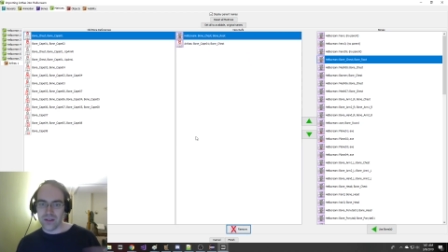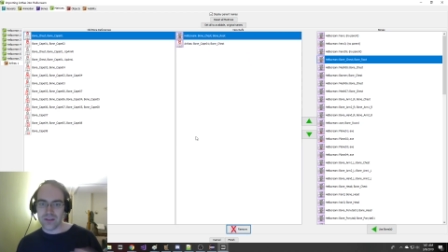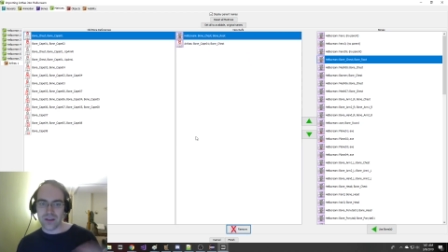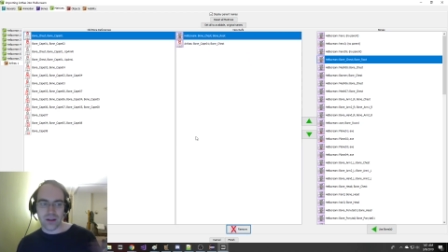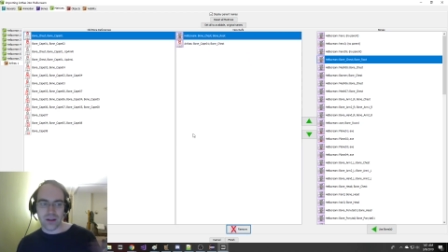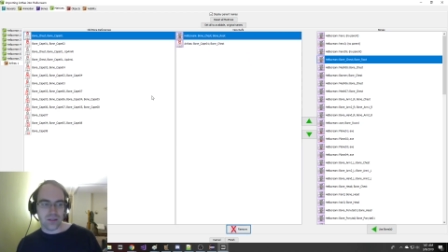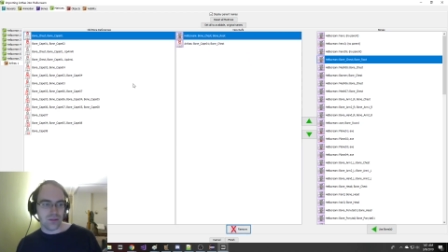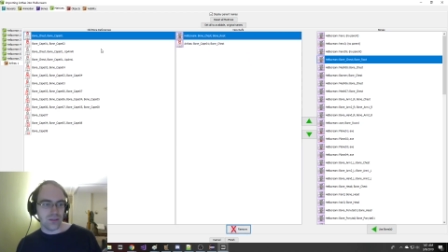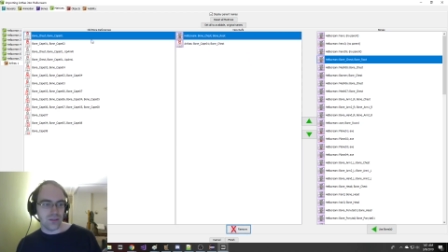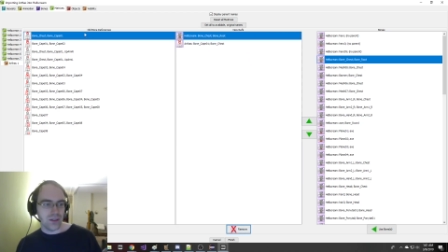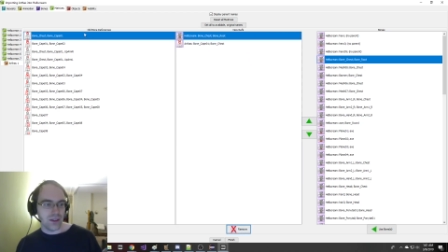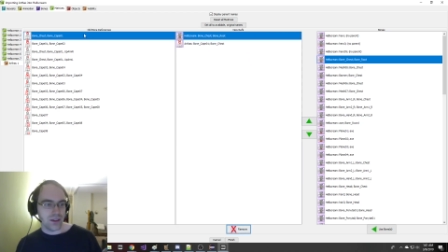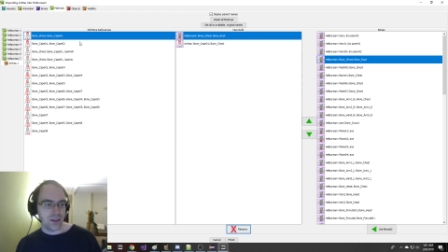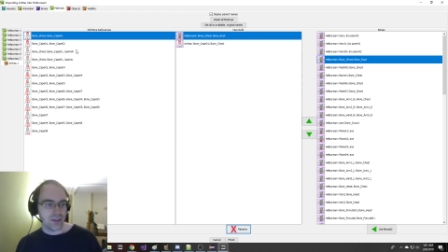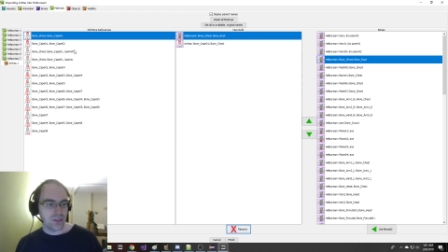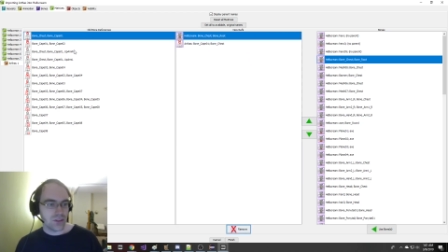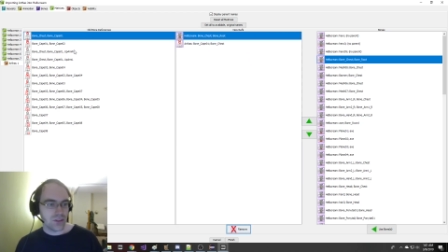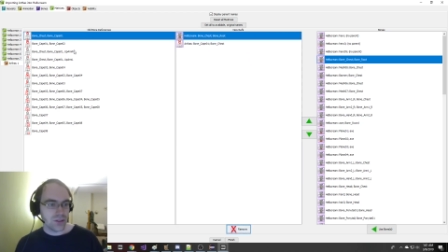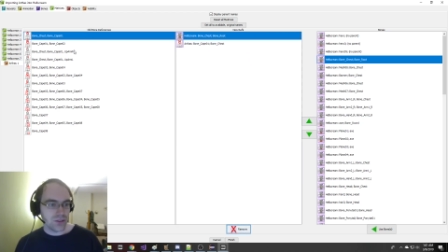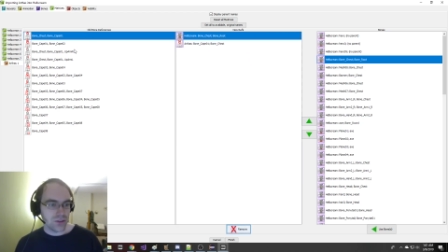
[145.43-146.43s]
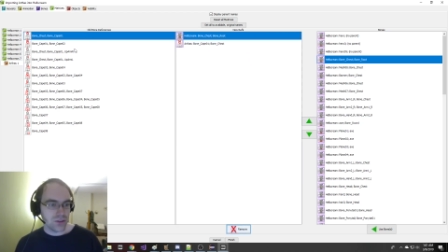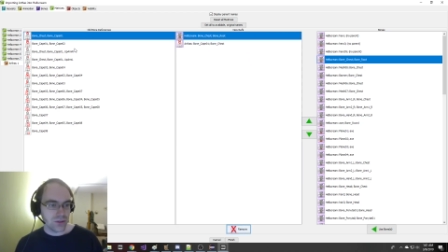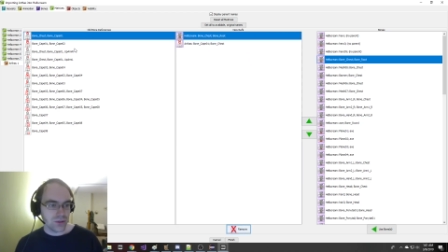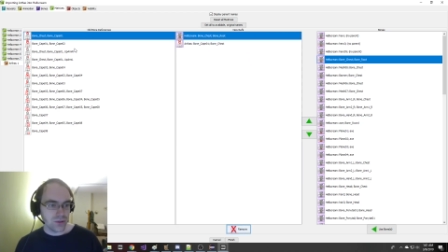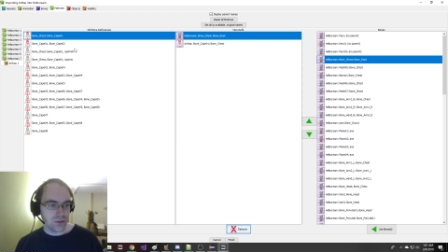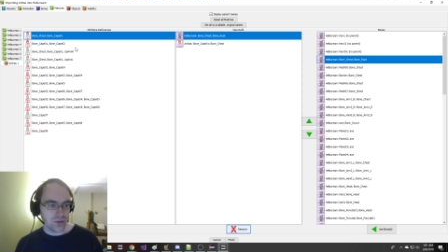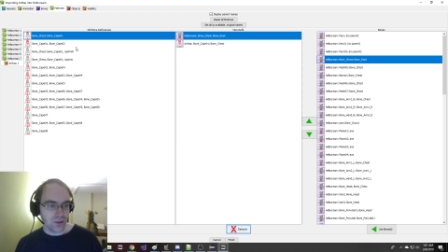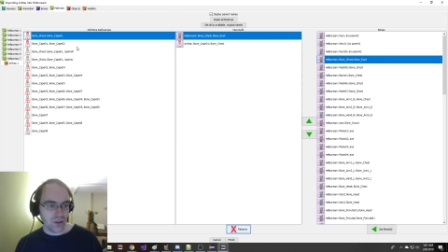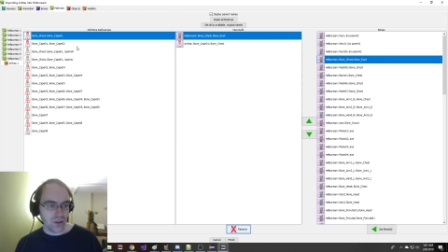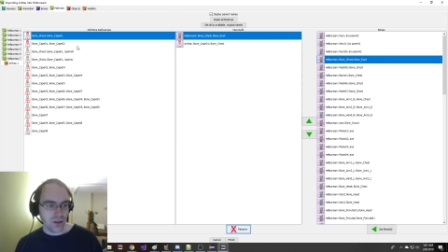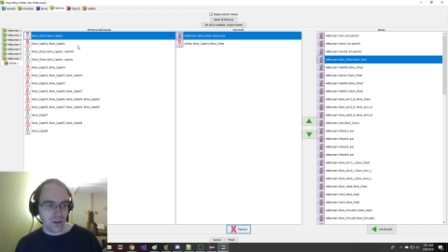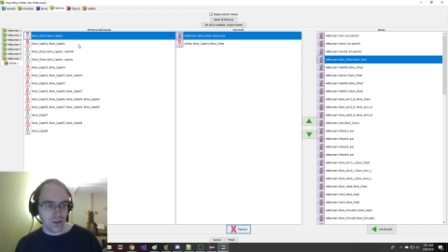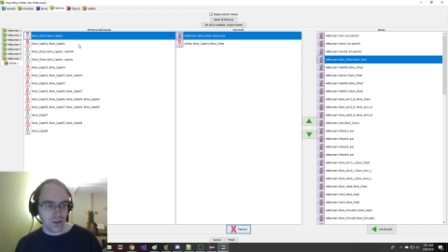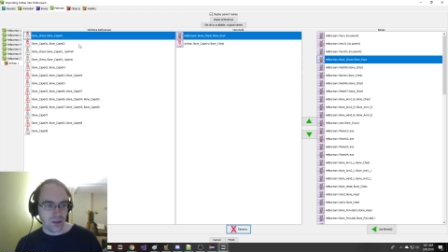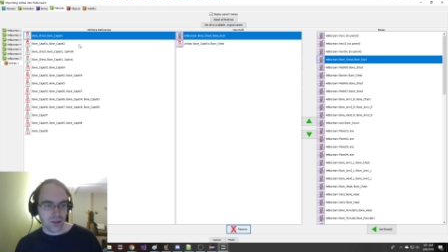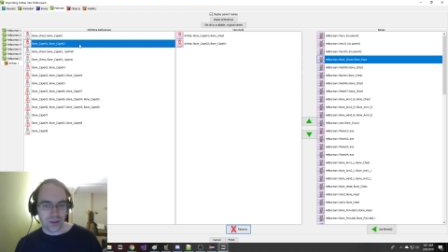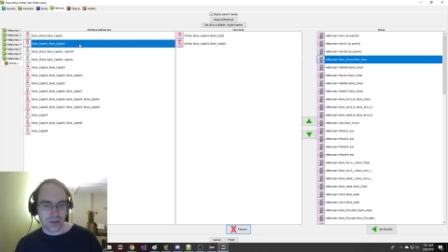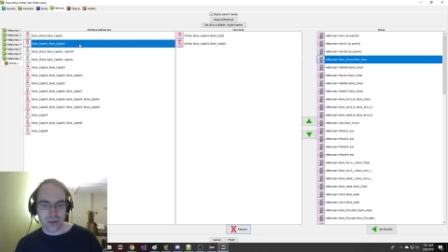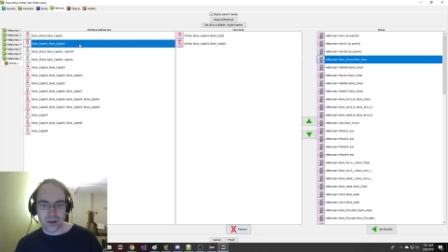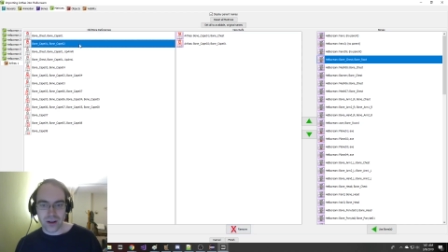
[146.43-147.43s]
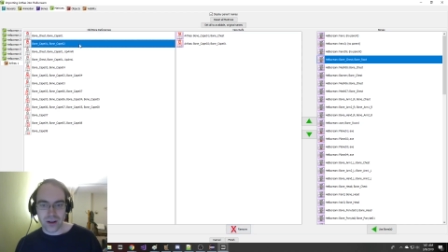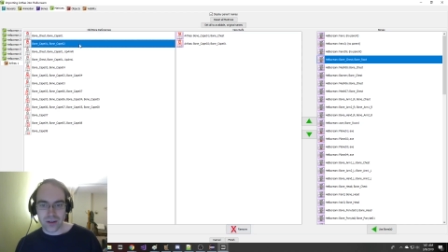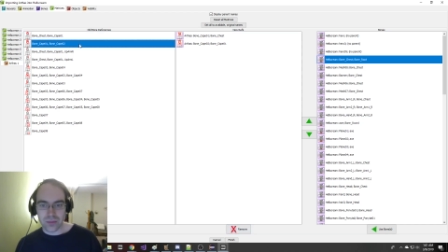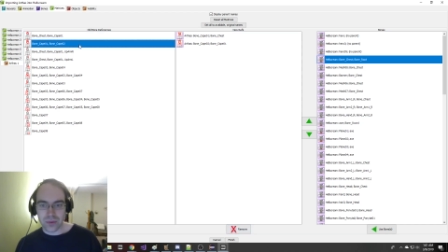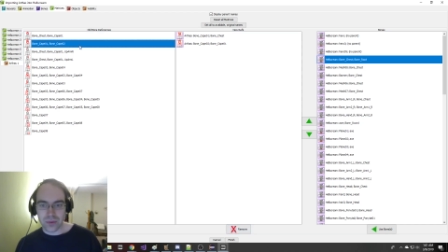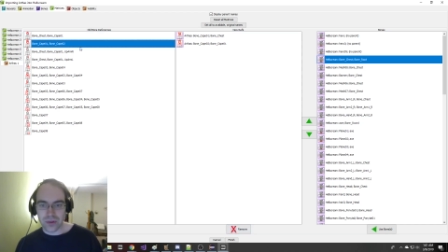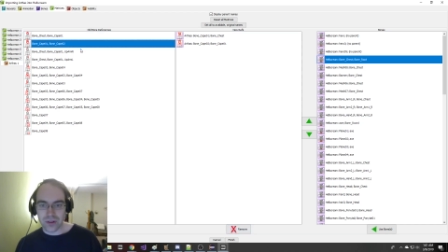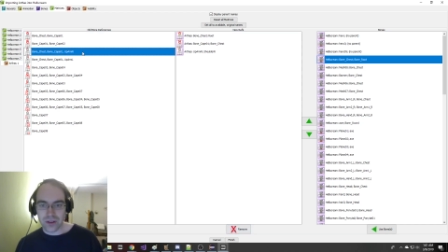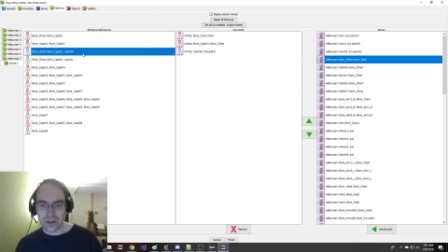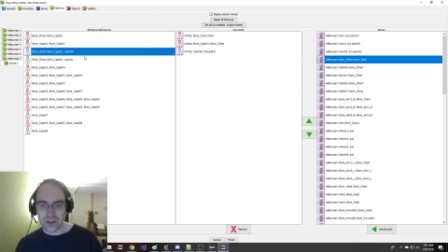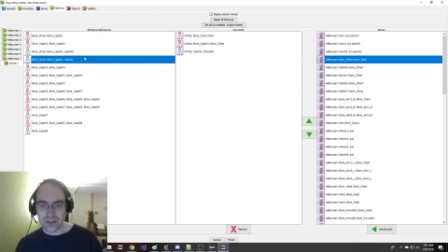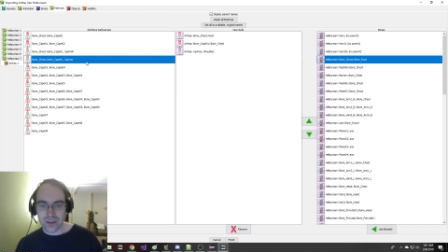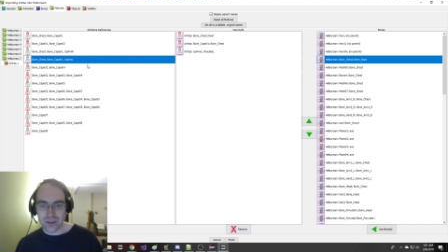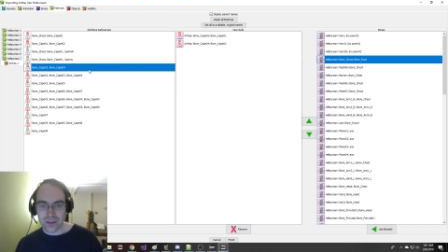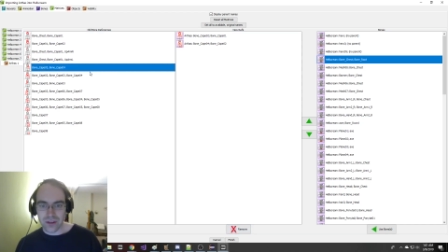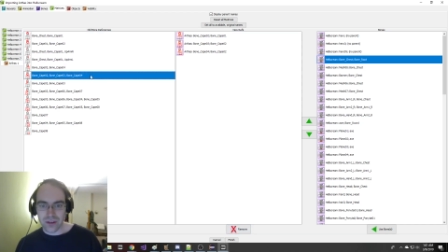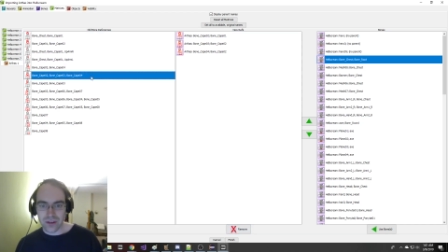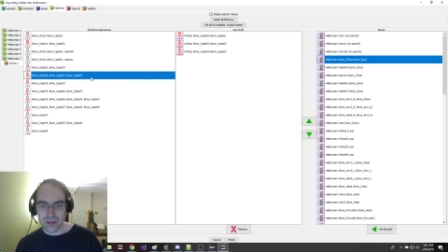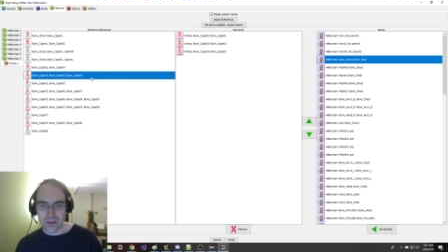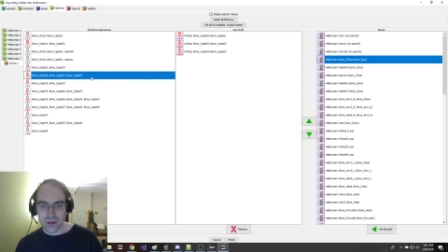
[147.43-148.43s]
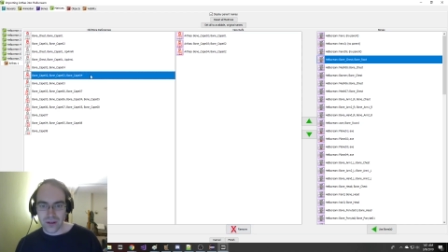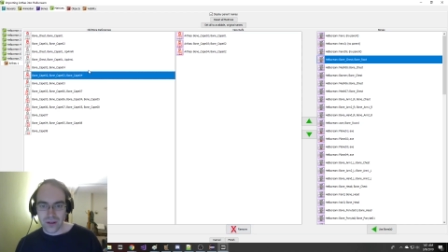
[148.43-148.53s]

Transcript: link to the correct place there.